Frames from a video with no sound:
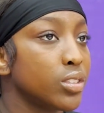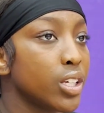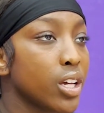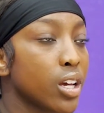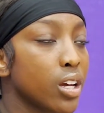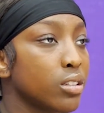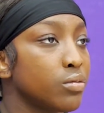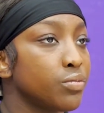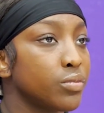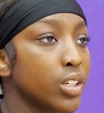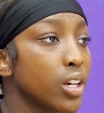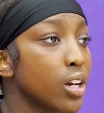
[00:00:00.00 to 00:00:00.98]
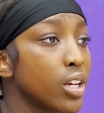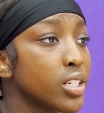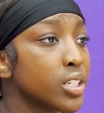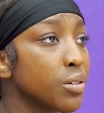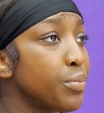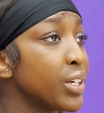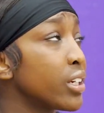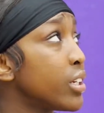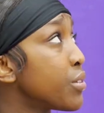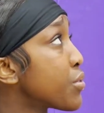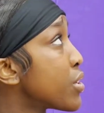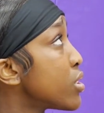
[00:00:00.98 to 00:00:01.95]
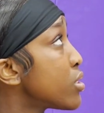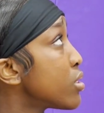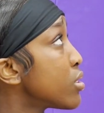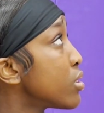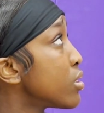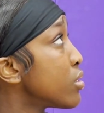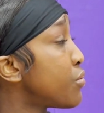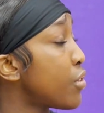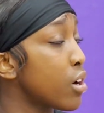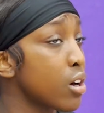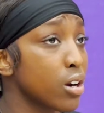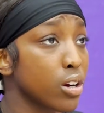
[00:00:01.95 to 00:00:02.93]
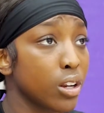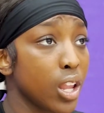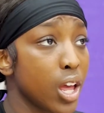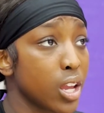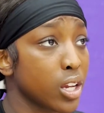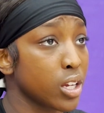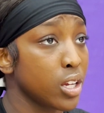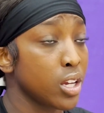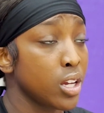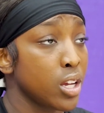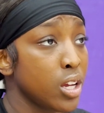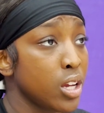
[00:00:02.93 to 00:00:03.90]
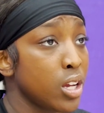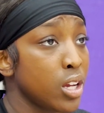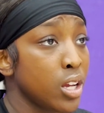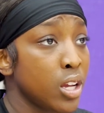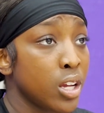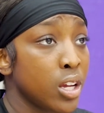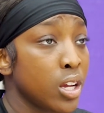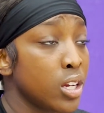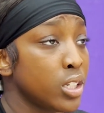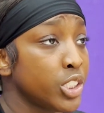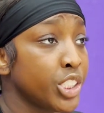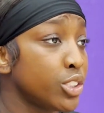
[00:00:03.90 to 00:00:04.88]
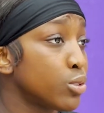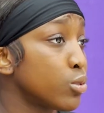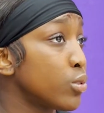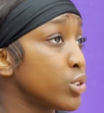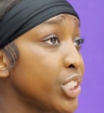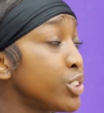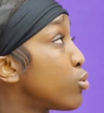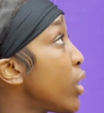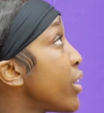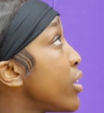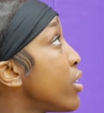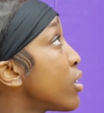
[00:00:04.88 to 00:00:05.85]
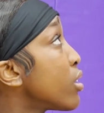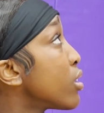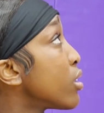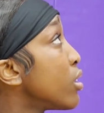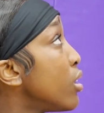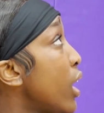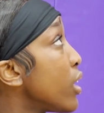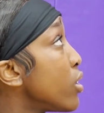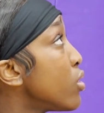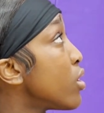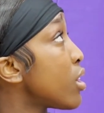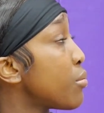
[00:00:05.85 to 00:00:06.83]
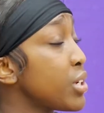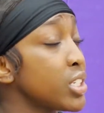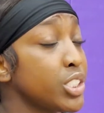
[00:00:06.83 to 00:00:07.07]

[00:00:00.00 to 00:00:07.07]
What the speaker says: Yeah, yeah. It's a big difference for her. Like, she's ready. Like, you know what I mean?